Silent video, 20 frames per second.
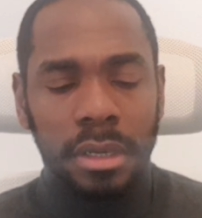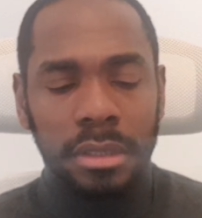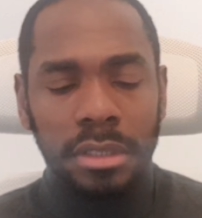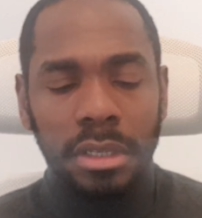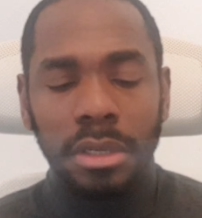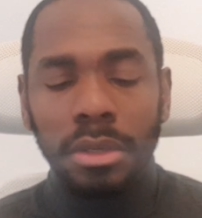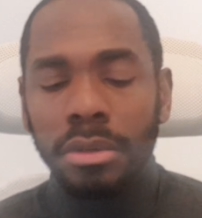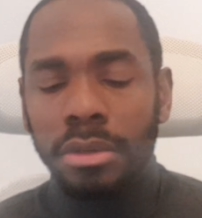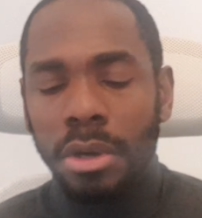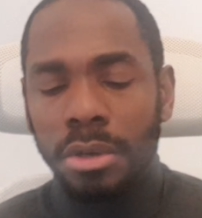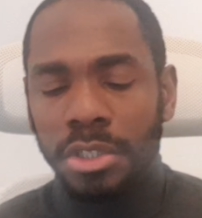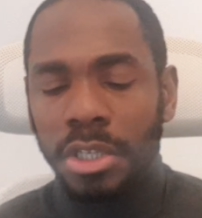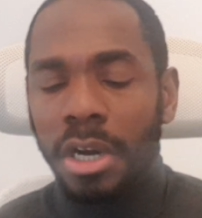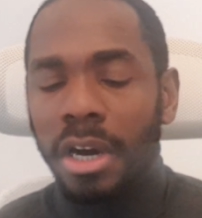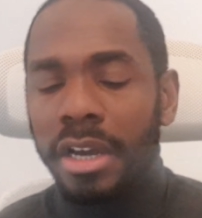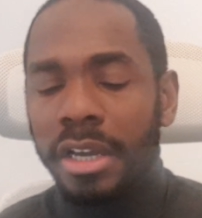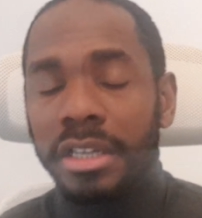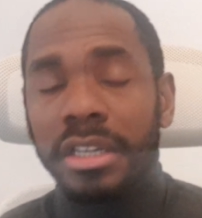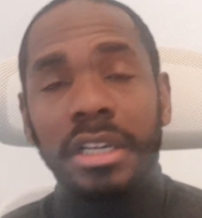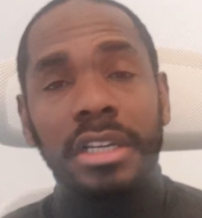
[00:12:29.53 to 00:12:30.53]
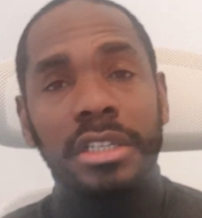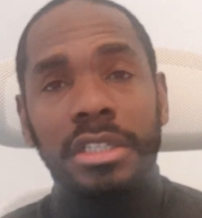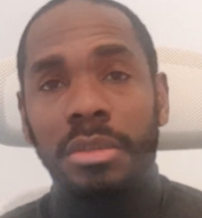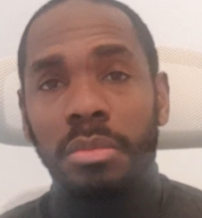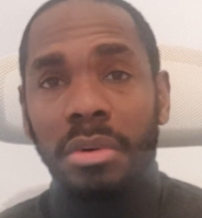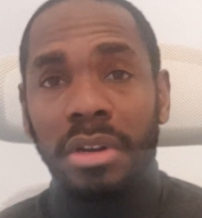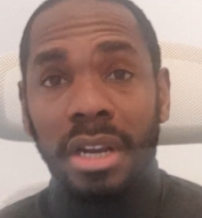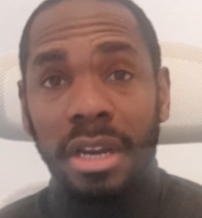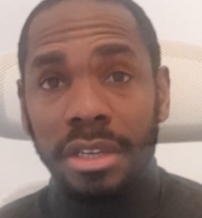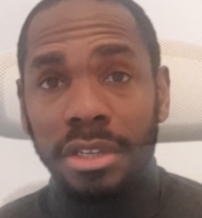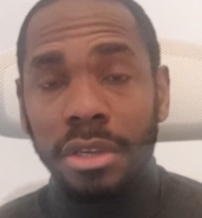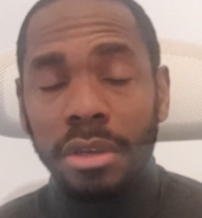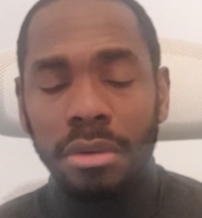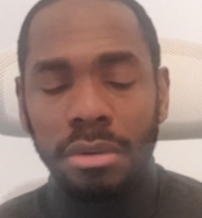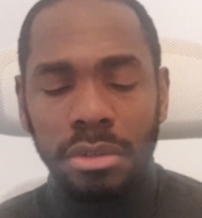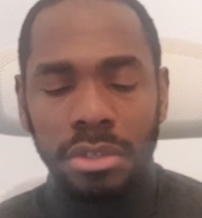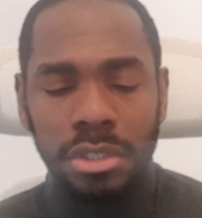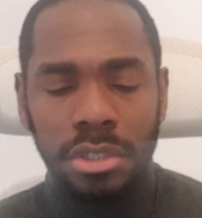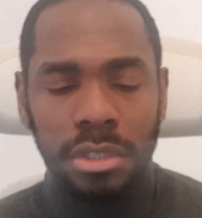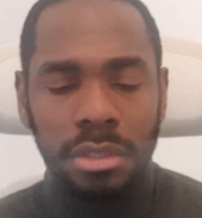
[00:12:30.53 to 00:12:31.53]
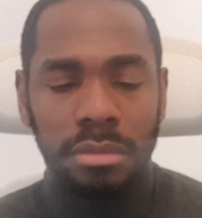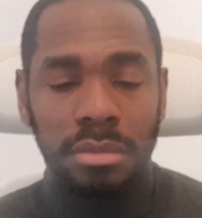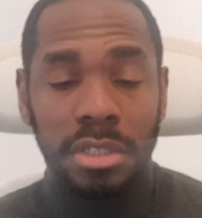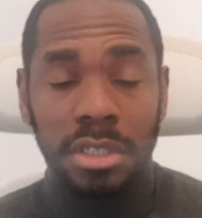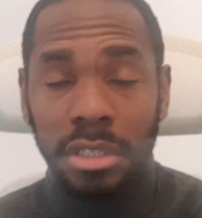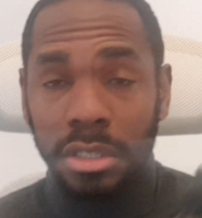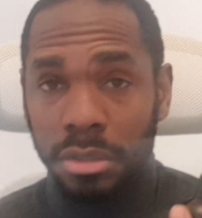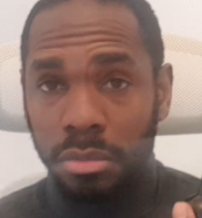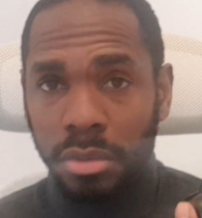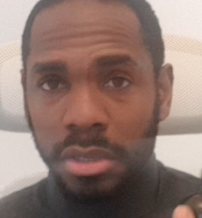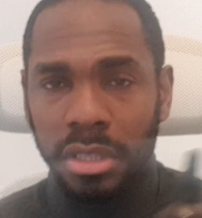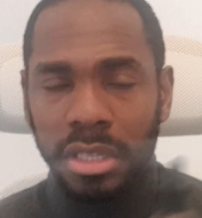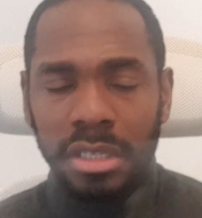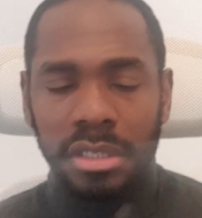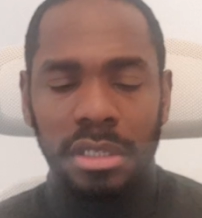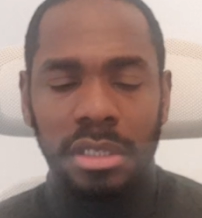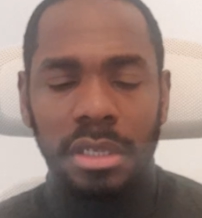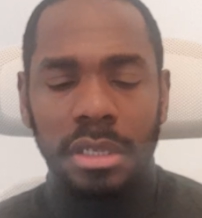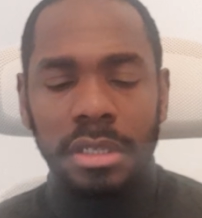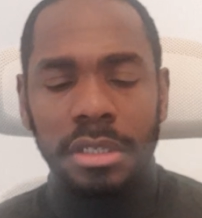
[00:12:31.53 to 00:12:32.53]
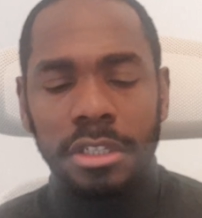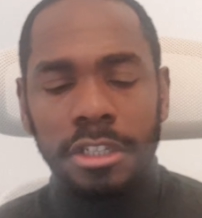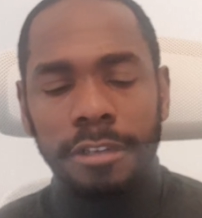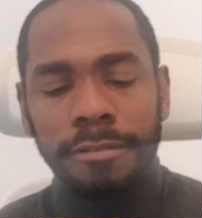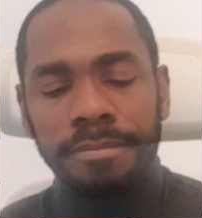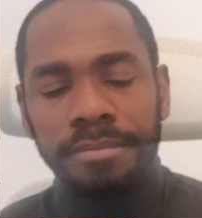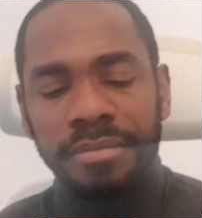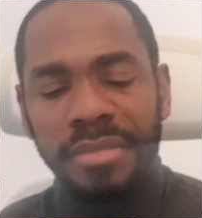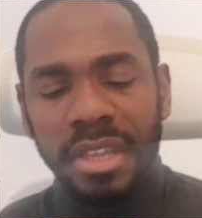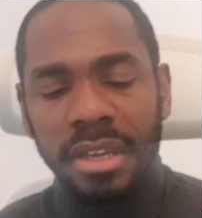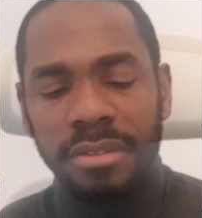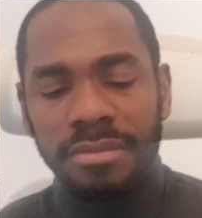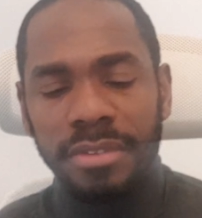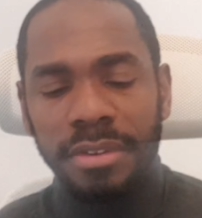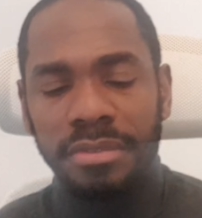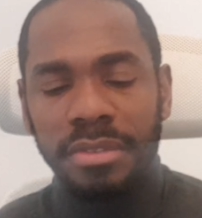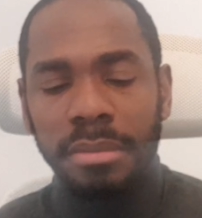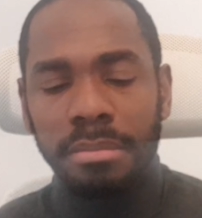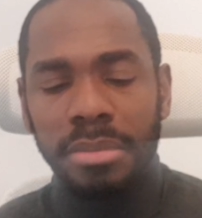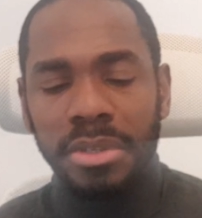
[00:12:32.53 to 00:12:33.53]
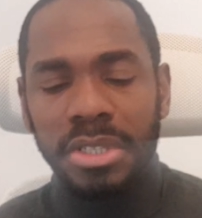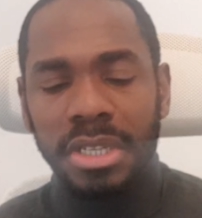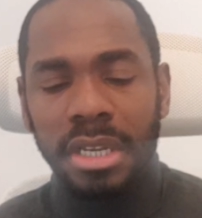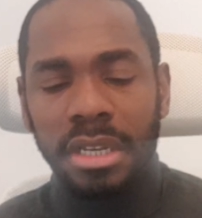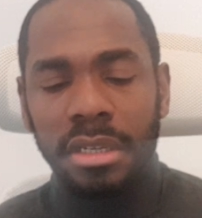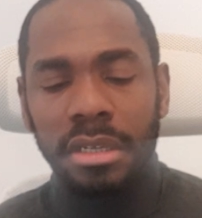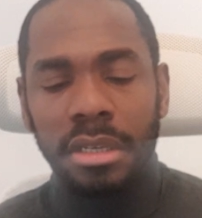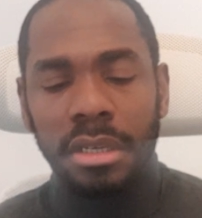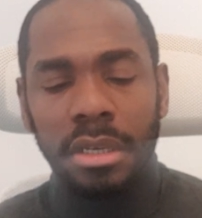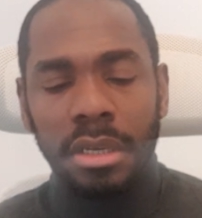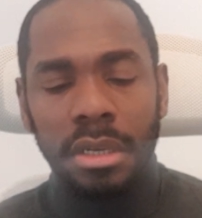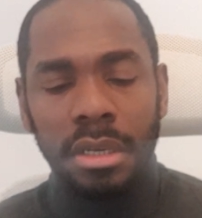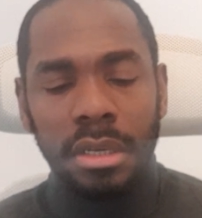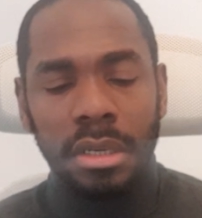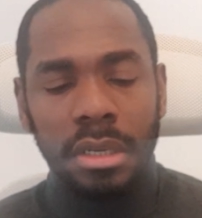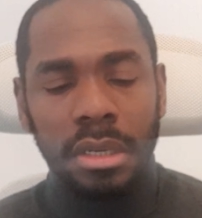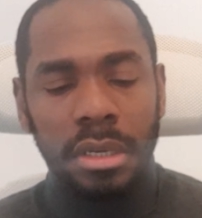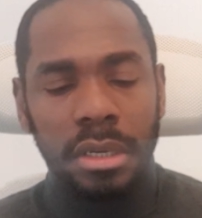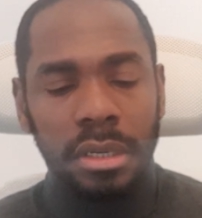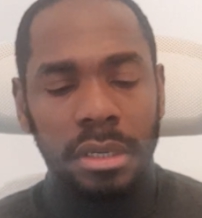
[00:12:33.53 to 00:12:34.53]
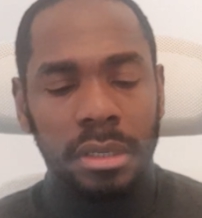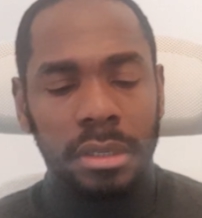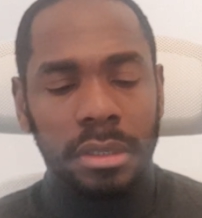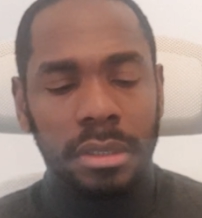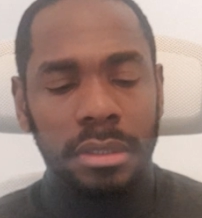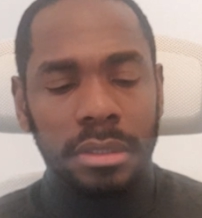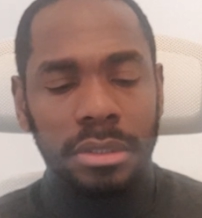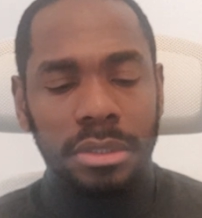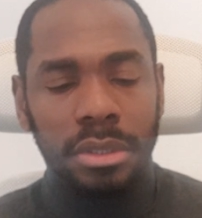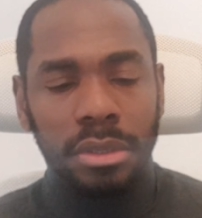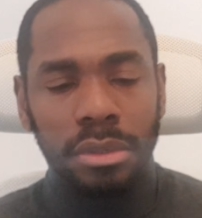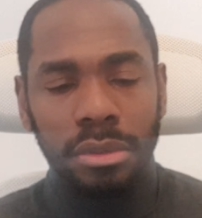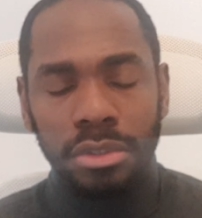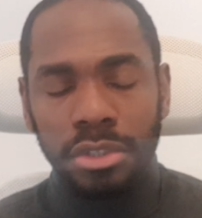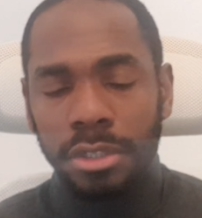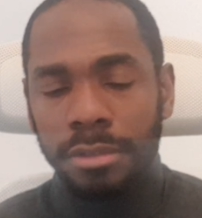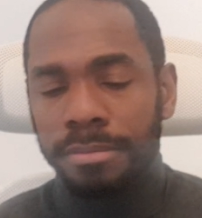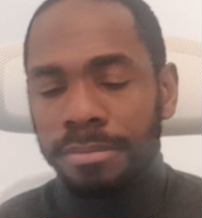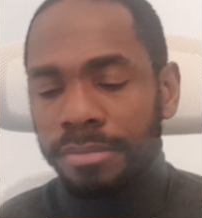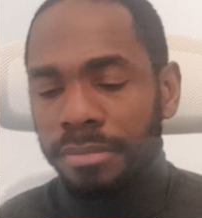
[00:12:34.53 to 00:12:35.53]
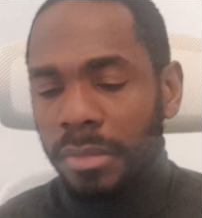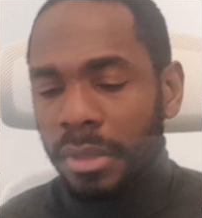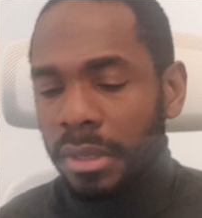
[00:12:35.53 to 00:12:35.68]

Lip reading: The Lugos iodine is the one I use, which is what this is, 15% solution.